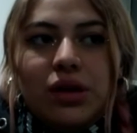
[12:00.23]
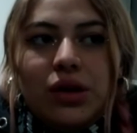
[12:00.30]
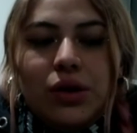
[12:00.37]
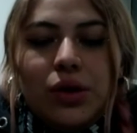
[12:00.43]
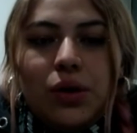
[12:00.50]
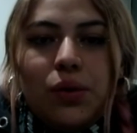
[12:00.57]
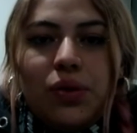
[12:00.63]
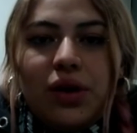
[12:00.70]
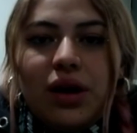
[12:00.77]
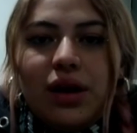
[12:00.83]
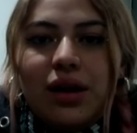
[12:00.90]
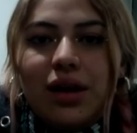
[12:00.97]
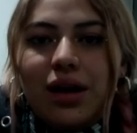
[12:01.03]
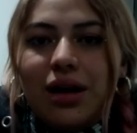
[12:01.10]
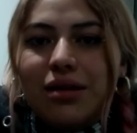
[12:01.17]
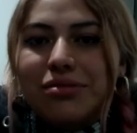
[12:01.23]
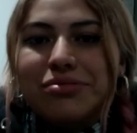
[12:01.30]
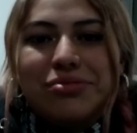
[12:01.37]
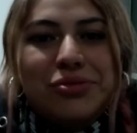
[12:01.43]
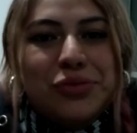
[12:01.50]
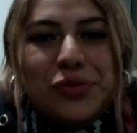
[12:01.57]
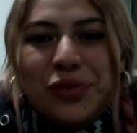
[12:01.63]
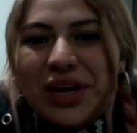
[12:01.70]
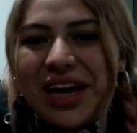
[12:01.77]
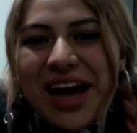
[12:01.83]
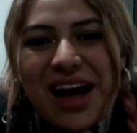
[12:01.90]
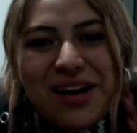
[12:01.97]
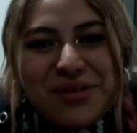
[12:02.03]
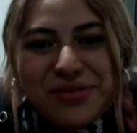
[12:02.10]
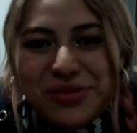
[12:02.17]
you know that
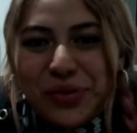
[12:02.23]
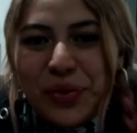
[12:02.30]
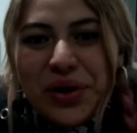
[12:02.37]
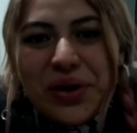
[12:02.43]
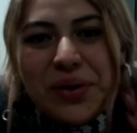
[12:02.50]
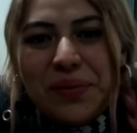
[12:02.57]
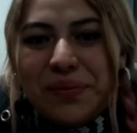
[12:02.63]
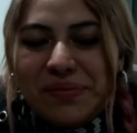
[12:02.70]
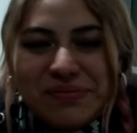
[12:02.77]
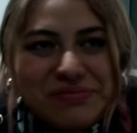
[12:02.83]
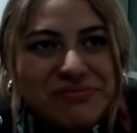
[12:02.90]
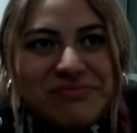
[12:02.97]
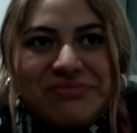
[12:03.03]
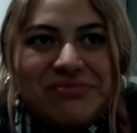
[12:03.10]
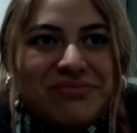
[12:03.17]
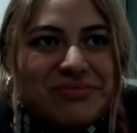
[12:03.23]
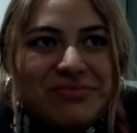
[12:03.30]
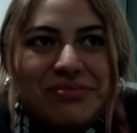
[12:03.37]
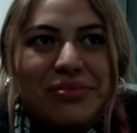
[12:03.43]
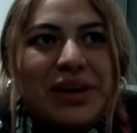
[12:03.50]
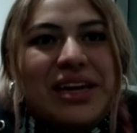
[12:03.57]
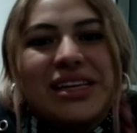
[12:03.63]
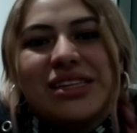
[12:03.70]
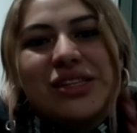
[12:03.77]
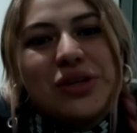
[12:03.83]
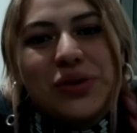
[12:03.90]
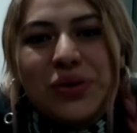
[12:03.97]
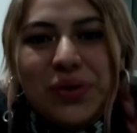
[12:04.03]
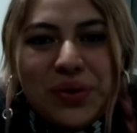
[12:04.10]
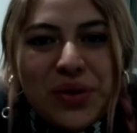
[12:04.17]
we're thing
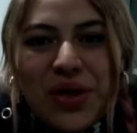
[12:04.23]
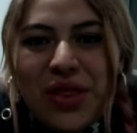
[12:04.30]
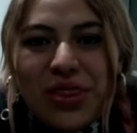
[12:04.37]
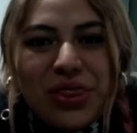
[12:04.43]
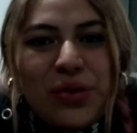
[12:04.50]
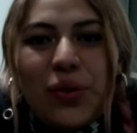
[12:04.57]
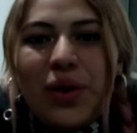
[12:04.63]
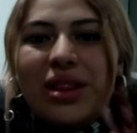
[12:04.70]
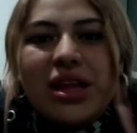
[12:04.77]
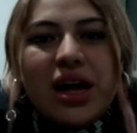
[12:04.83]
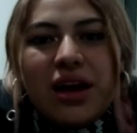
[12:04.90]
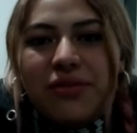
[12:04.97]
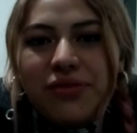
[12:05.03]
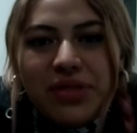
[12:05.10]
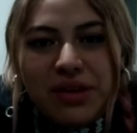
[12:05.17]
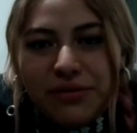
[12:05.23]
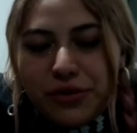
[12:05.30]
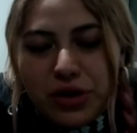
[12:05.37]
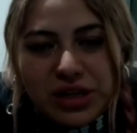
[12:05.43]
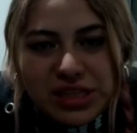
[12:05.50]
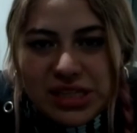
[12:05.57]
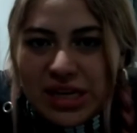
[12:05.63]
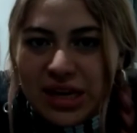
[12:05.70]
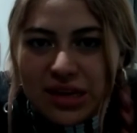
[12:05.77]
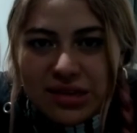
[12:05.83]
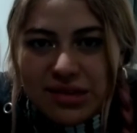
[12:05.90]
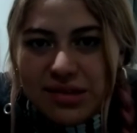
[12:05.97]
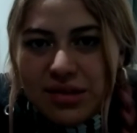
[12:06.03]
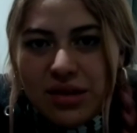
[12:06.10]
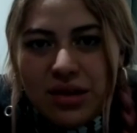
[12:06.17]
to do a lot of different
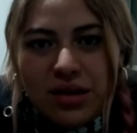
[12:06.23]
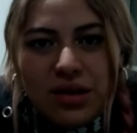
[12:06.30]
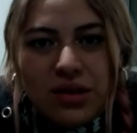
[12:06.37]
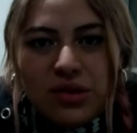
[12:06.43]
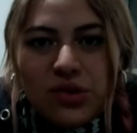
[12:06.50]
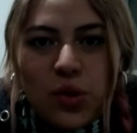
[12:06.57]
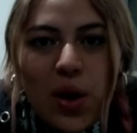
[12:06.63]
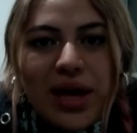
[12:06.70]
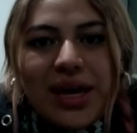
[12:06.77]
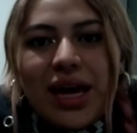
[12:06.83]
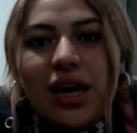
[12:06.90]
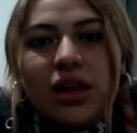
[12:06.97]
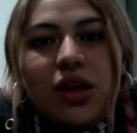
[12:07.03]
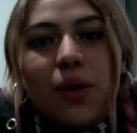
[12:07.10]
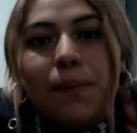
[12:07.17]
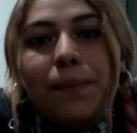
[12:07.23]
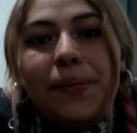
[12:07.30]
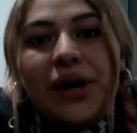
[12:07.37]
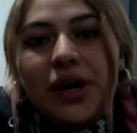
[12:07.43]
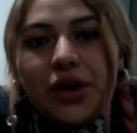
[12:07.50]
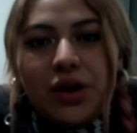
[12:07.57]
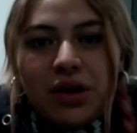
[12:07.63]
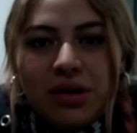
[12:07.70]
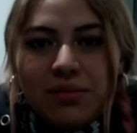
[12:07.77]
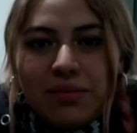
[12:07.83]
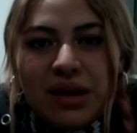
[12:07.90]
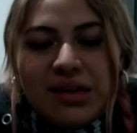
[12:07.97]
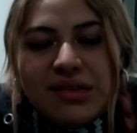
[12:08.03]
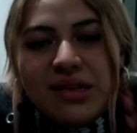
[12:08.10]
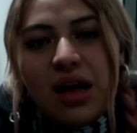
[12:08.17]
things. So I cannot compare
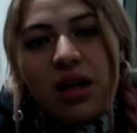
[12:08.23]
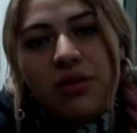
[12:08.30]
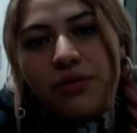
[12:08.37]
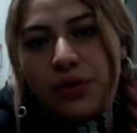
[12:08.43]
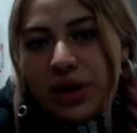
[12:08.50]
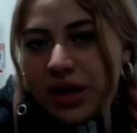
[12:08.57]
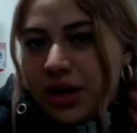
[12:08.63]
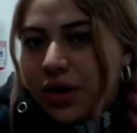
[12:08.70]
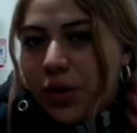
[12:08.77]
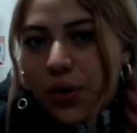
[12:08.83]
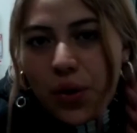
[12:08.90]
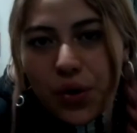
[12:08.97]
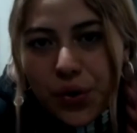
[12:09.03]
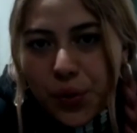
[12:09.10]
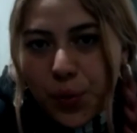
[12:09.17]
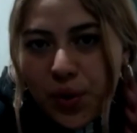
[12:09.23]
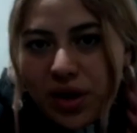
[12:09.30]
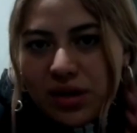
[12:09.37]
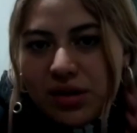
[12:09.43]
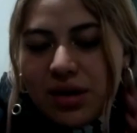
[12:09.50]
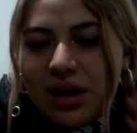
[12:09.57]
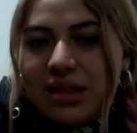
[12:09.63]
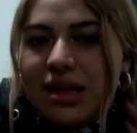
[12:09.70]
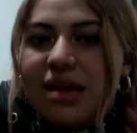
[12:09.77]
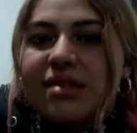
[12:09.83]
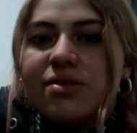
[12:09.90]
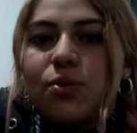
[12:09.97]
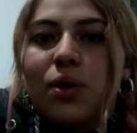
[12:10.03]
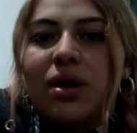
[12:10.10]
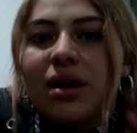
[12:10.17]
myself with another one. And
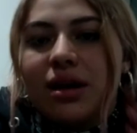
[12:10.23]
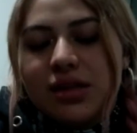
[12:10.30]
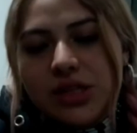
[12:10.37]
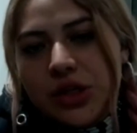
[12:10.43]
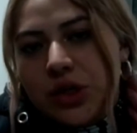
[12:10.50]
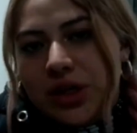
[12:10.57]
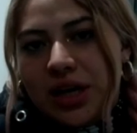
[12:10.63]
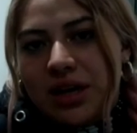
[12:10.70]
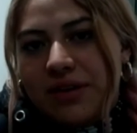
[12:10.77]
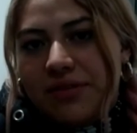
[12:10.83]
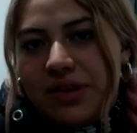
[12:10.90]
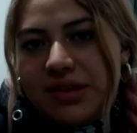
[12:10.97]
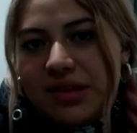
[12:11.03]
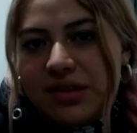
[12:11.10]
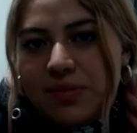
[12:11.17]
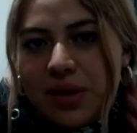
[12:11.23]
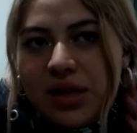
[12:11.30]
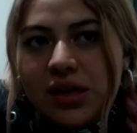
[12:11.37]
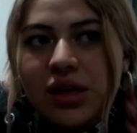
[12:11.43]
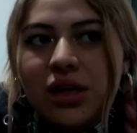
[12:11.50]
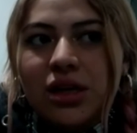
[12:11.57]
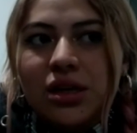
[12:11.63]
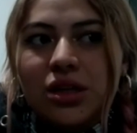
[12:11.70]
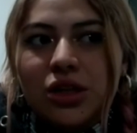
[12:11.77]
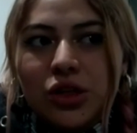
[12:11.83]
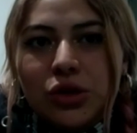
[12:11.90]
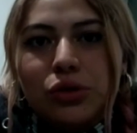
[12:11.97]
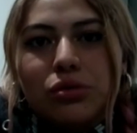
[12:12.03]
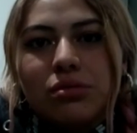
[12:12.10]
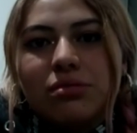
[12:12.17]
that's what alternative assessment
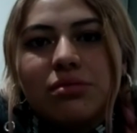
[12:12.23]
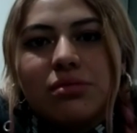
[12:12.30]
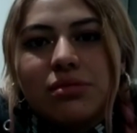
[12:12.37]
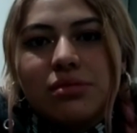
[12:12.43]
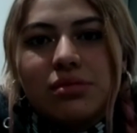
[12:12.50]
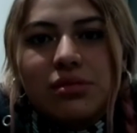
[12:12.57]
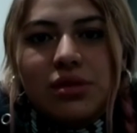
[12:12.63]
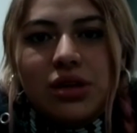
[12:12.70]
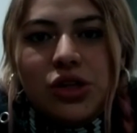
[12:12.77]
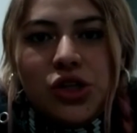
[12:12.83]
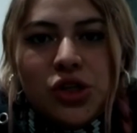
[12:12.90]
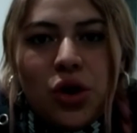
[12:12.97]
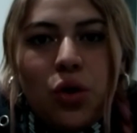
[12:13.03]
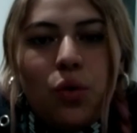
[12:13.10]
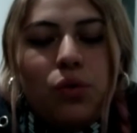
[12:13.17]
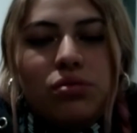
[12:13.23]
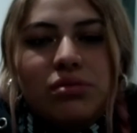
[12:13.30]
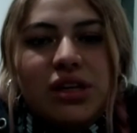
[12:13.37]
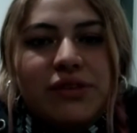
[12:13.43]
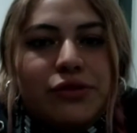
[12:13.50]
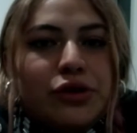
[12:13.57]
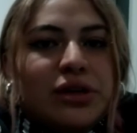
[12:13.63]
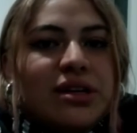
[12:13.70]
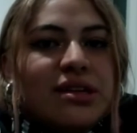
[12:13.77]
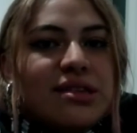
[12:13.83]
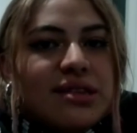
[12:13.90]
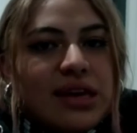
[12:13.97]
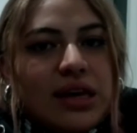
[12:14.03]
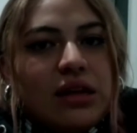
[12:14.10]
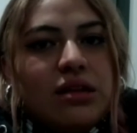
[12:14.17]
do. Show different
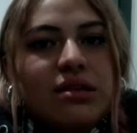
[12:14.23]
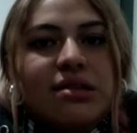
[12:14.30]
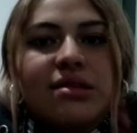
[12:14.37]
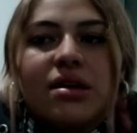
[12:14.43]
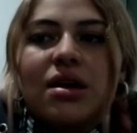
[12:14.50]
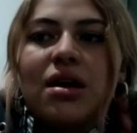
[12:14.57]
skills,